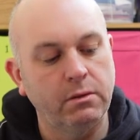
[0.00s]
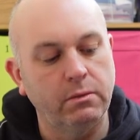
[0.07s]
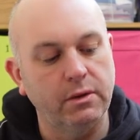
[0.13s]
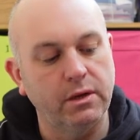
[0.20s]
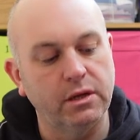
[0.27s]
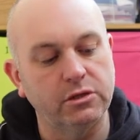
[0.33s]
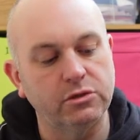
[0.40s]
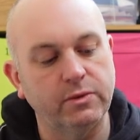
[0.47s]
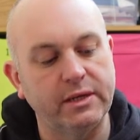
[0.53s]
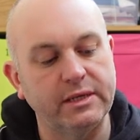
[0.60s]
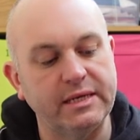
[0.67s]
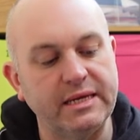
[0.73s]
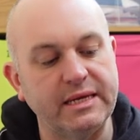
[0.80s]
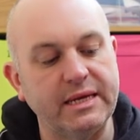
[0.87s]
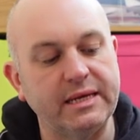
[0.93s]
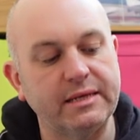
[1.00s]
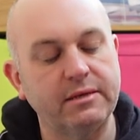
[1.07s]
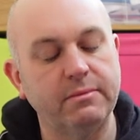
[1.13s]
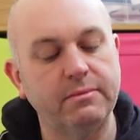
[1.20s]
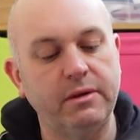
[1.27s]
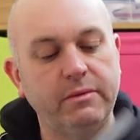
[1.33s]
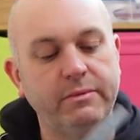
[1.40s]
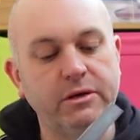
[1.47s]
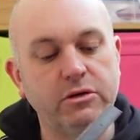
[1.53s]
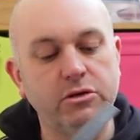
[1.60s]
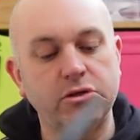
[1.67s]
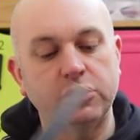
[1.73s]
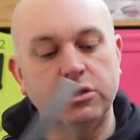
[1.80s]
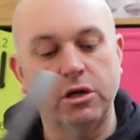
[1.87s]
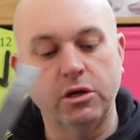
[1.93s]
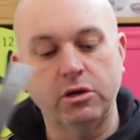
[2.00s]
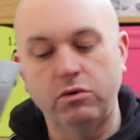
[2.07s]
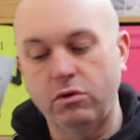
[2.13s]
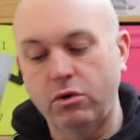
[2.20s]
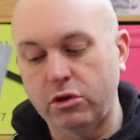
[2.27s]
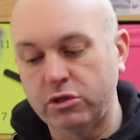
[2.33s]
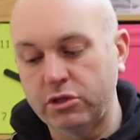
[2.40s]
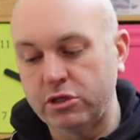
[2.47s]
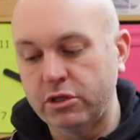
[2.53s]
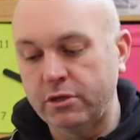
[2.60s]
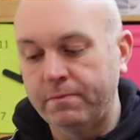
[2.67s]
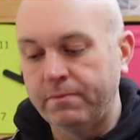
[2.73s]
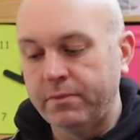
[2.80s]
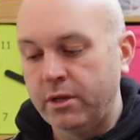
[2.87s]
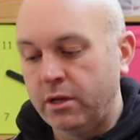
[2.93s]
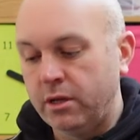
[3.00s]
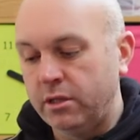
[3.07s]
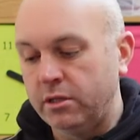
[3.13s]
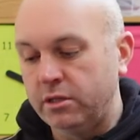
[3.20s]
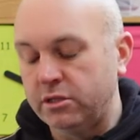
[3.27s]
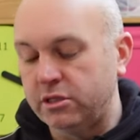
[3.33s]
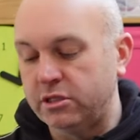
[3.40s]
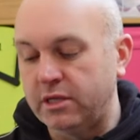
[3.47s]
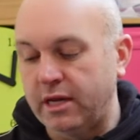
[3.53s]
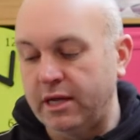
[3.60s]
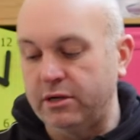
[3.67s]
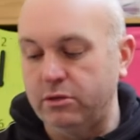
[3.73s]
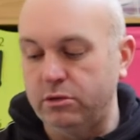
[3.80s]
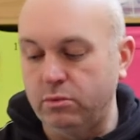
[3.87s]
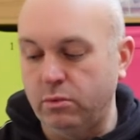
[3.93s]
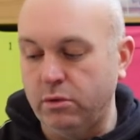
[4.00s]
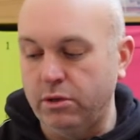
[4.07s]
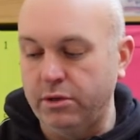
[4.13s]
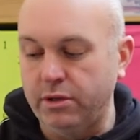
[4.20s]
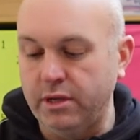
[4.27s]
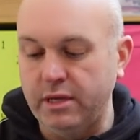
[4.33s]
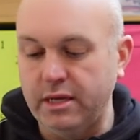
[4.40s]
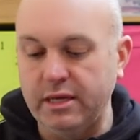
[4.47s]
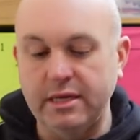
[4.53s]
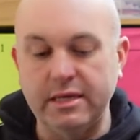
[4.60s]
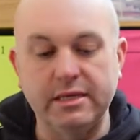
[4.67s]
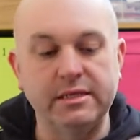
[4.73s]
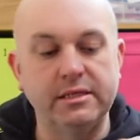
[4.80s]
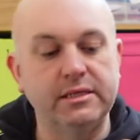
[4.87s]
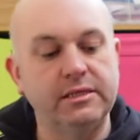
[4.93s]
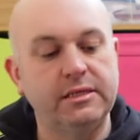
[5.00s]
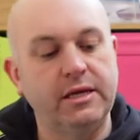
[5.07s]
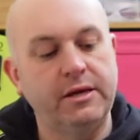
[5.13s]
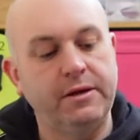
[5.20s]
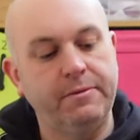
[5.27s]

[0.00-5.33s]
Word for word: uh, twenty-eight millimeters across. The standard one is